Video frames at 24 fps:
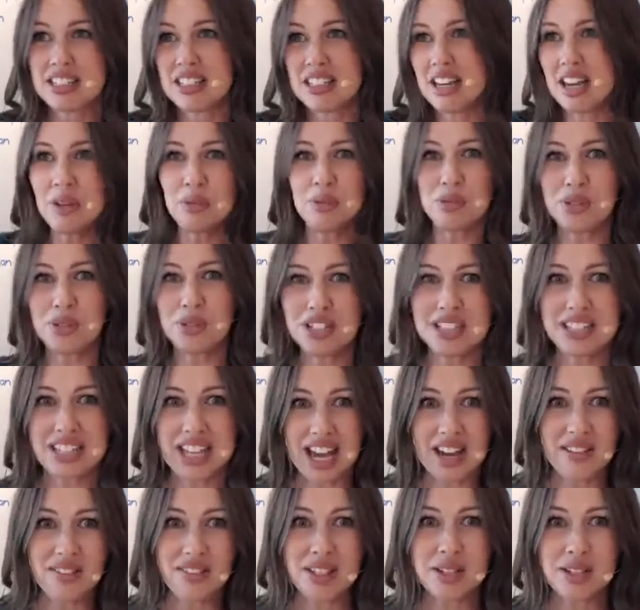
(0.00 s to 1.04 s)
I wasn't
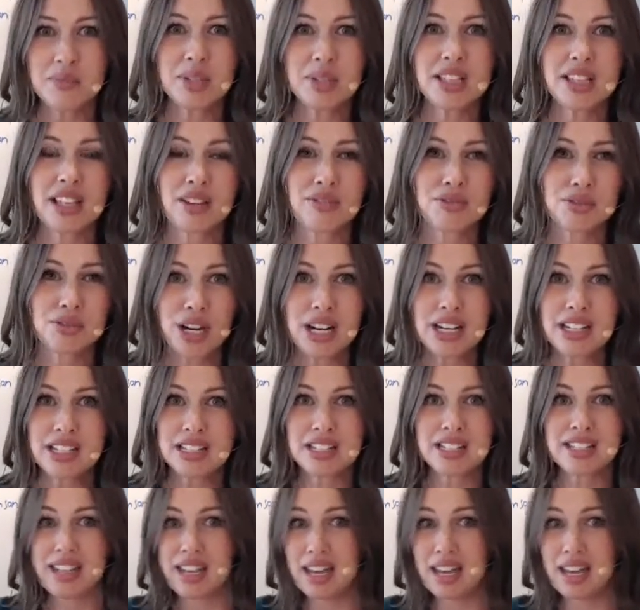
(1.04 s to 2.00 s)
having a midlife crisis.